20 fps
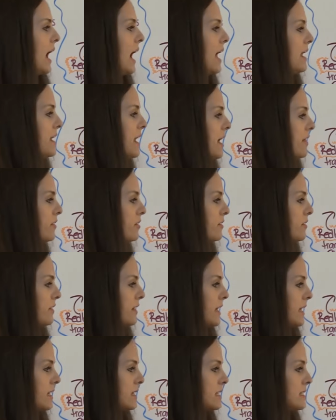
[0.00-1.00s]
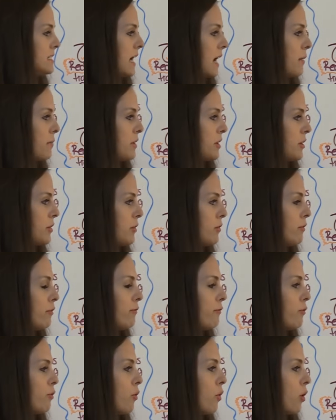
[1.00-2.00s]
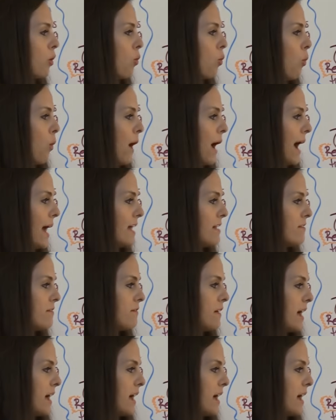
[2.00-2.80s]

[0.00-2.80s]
Another thing, W for white